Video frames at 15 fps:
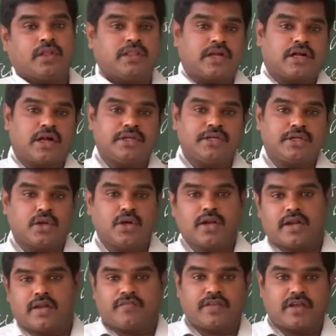The
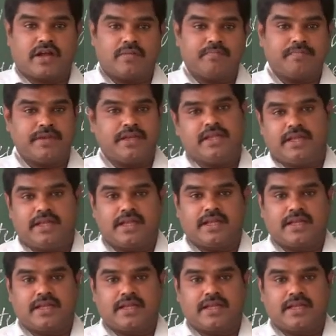controller of the company